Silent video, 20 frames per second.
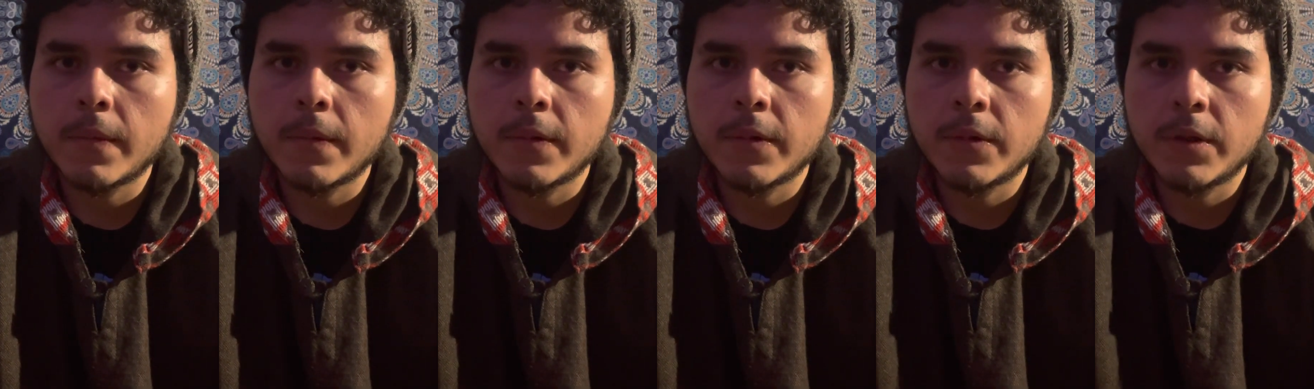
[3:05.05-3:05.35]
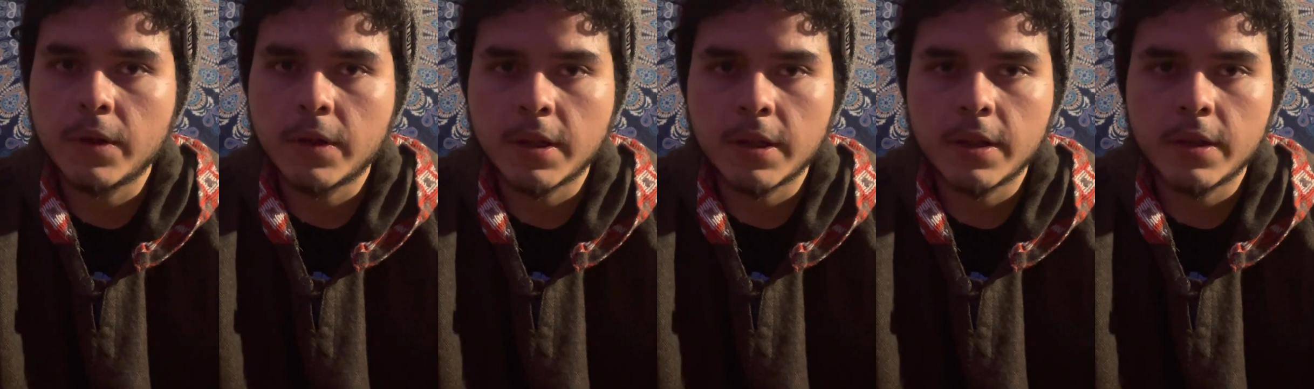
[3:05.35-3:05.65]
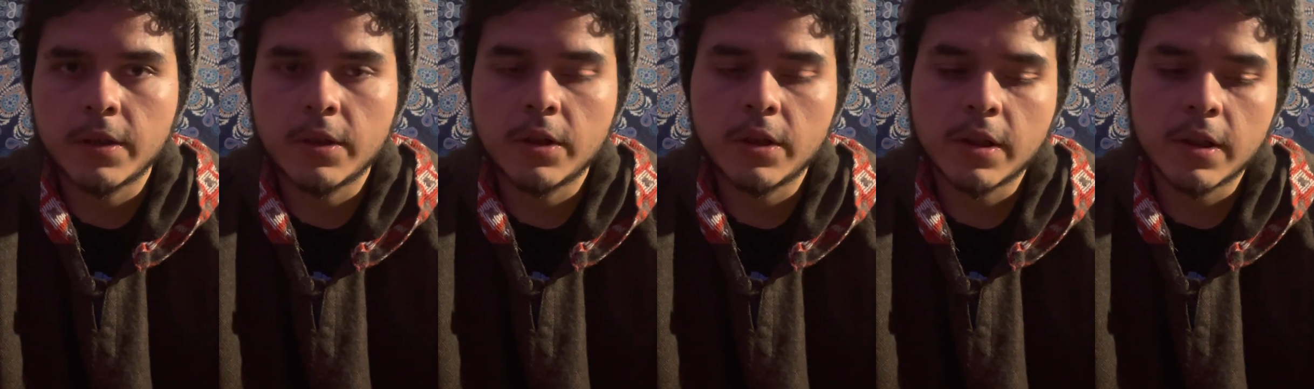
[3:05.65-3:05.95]
You
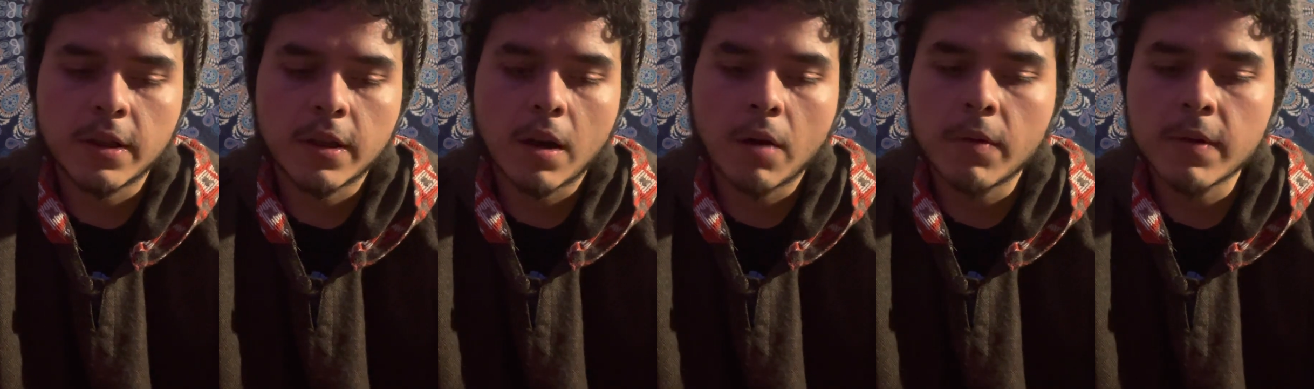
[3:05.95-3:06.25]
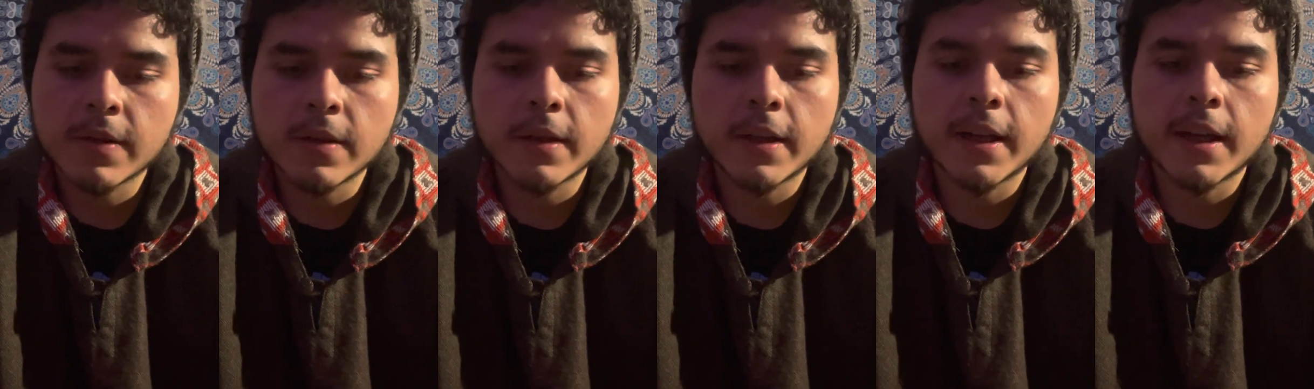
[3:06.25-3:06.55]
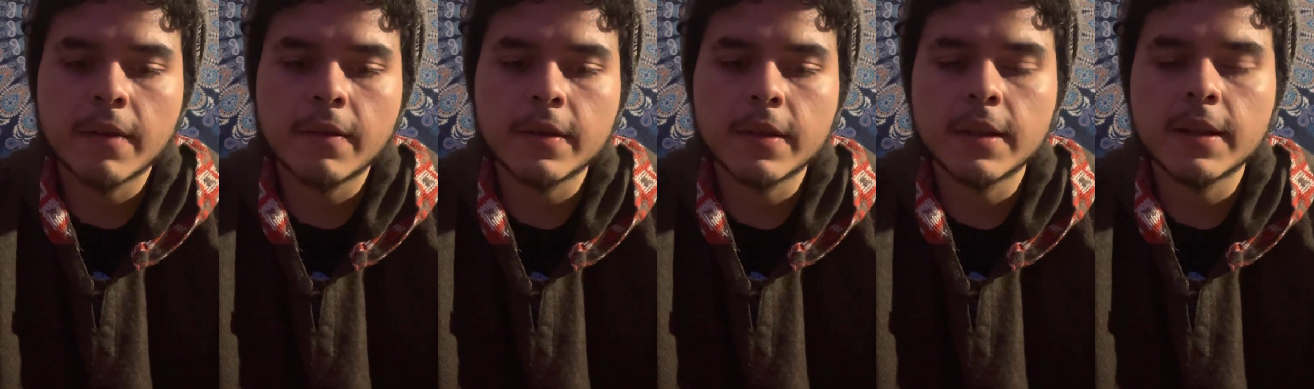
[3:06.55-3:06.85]
can always look at
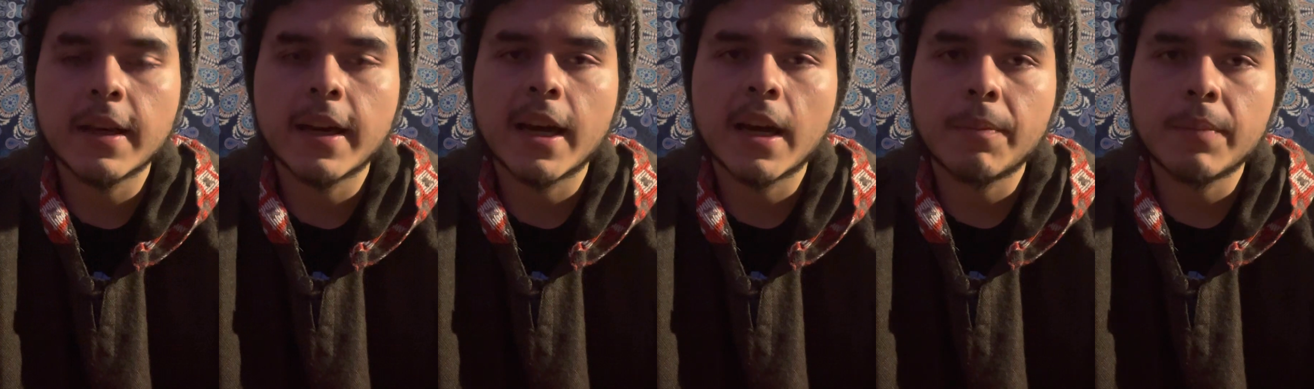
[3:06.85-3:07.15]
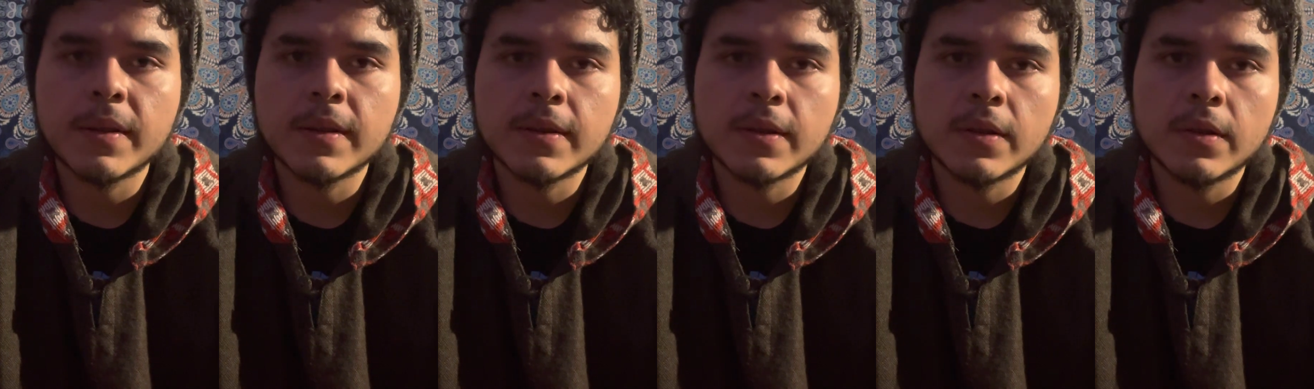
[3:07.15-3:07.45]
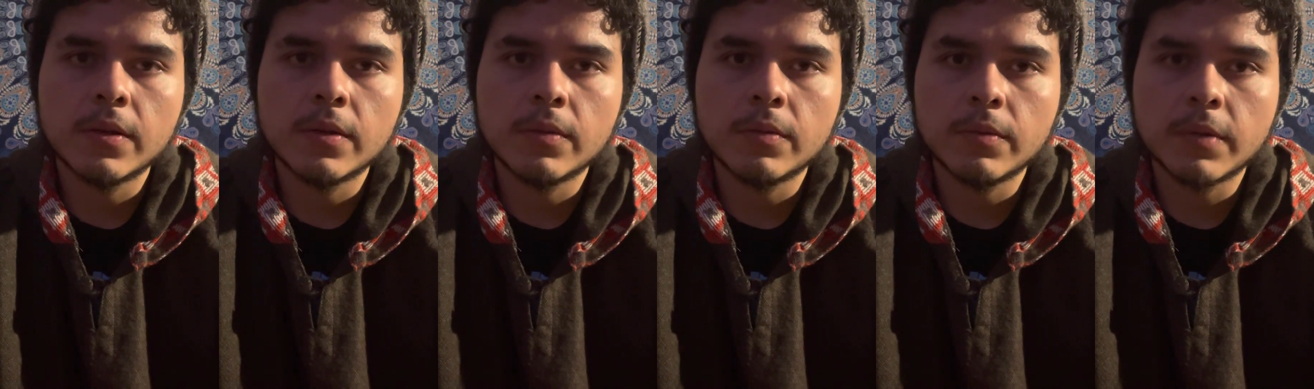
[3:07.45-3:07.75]
everything that happens to
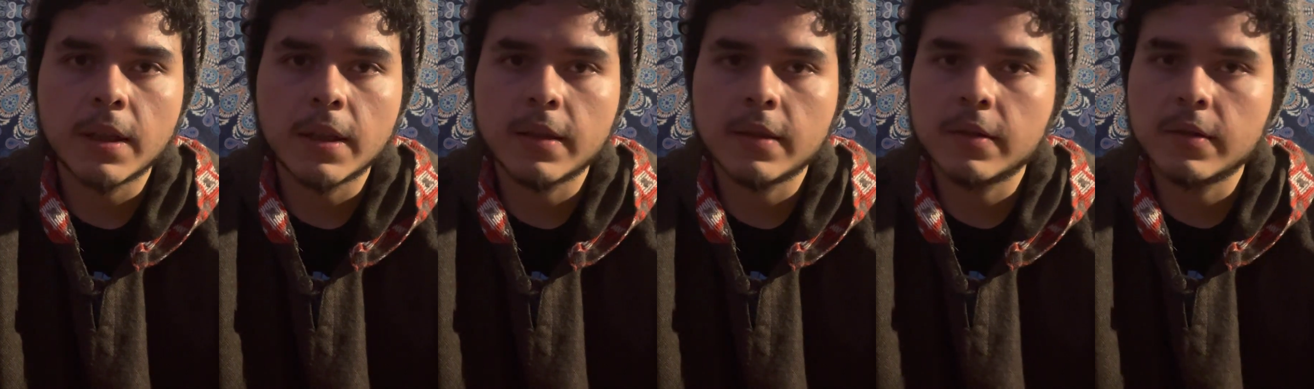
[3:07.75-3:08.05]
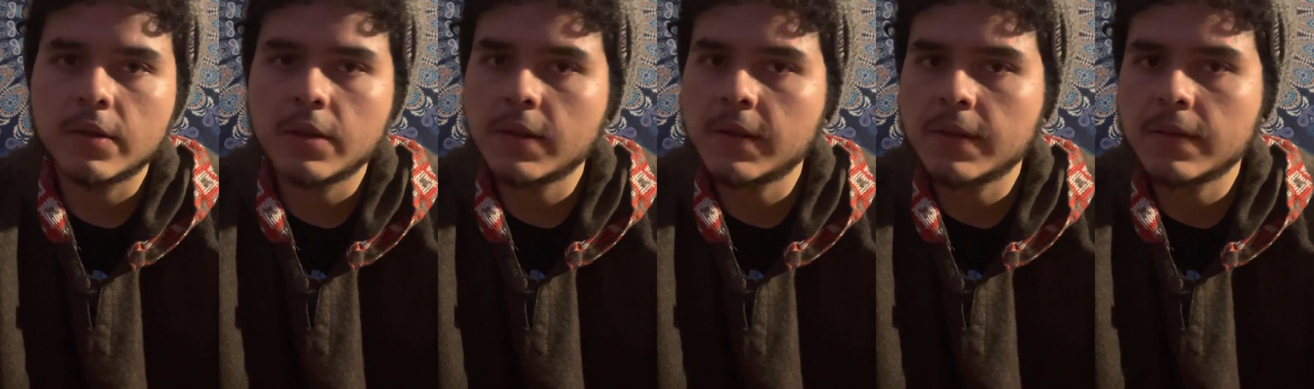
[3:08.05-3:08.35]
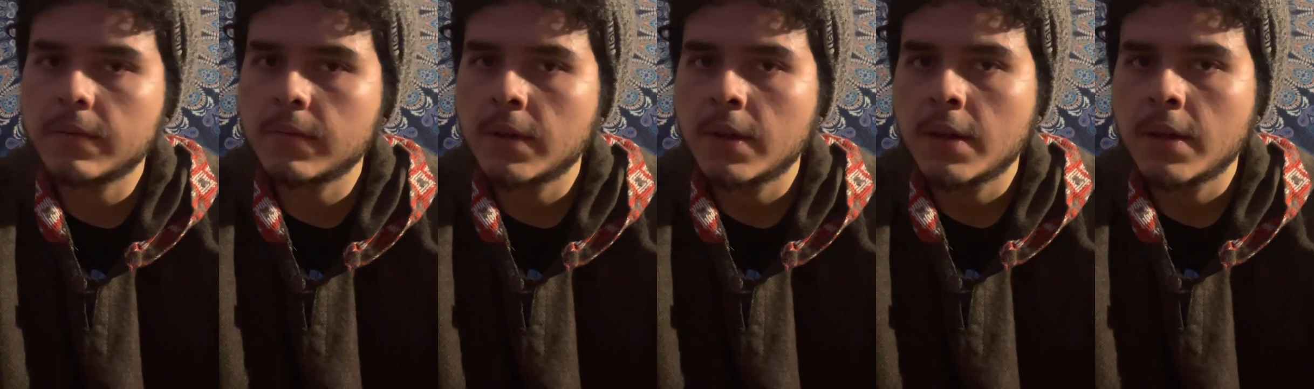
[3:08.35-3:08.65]
you and just
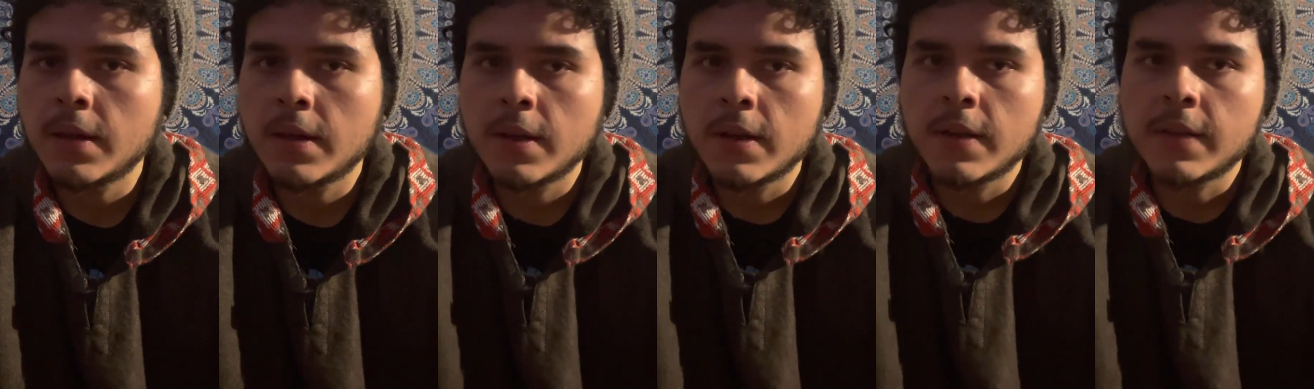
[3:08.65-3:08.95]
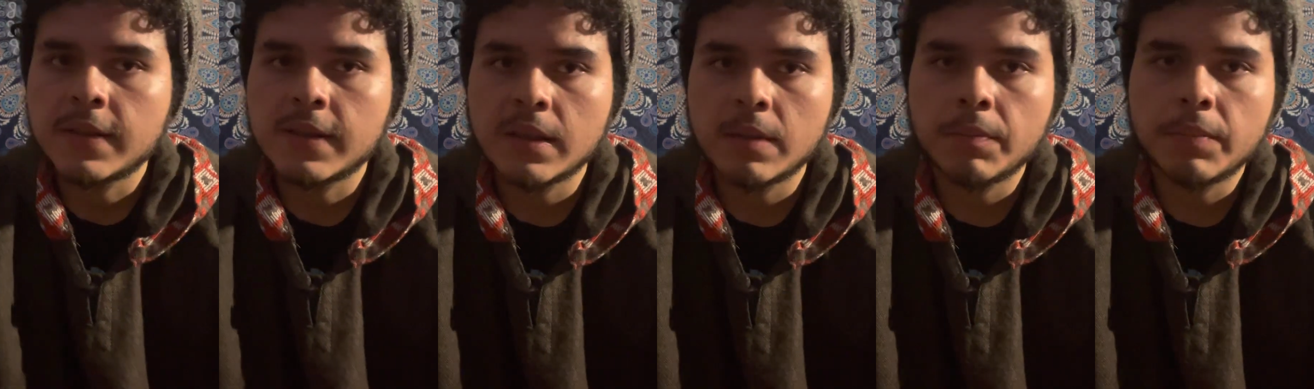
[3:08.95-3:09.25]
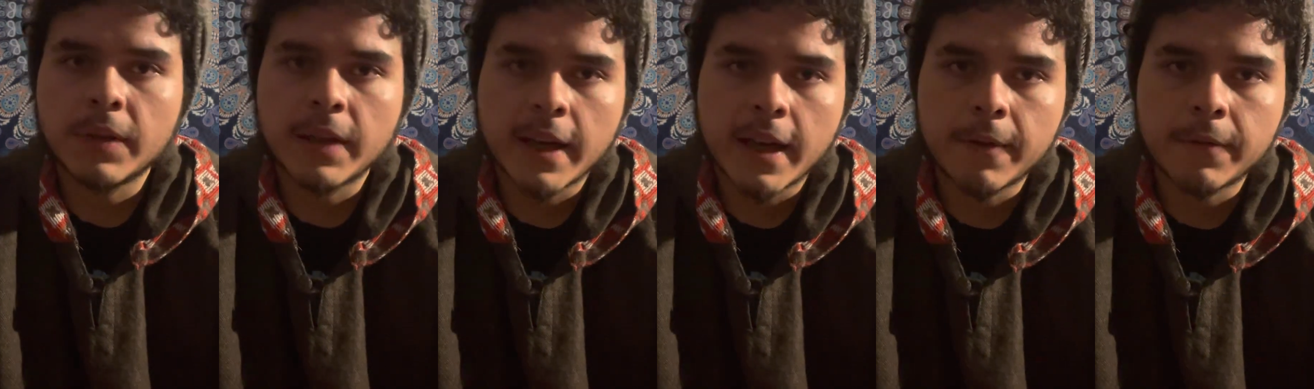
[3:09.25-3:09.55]

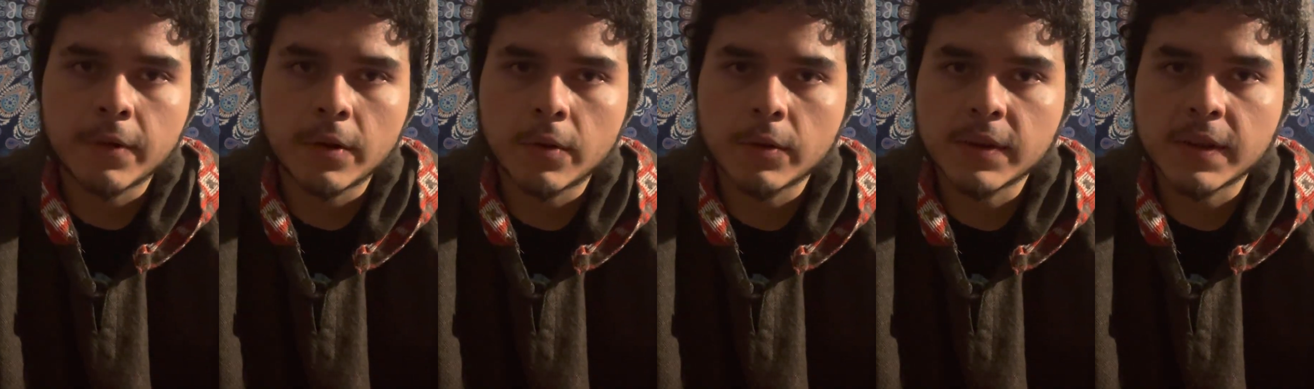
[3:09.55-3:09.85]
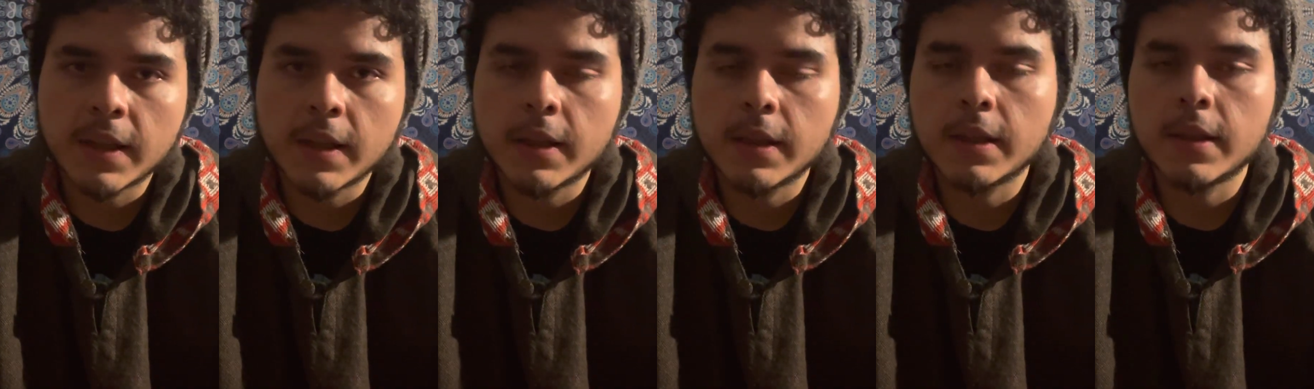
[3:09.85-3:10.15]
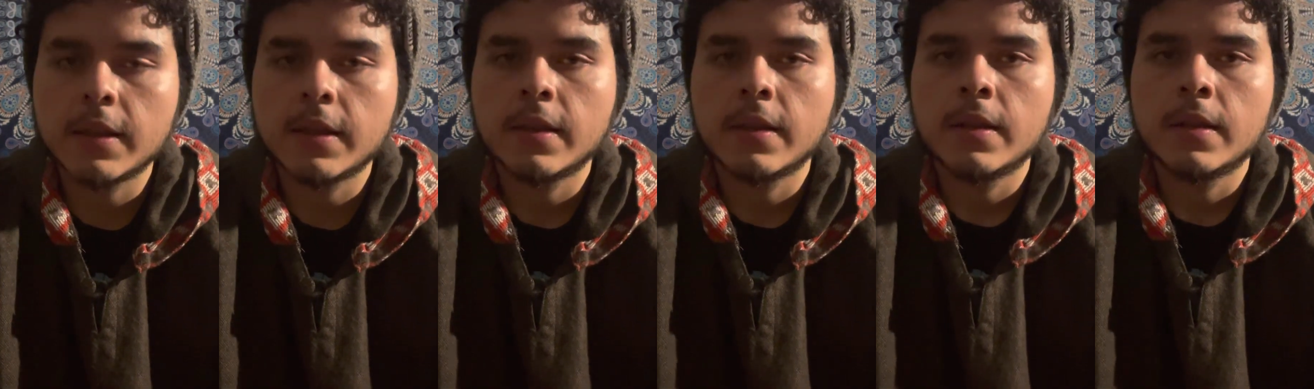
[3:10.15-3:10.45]
simply have no say in it.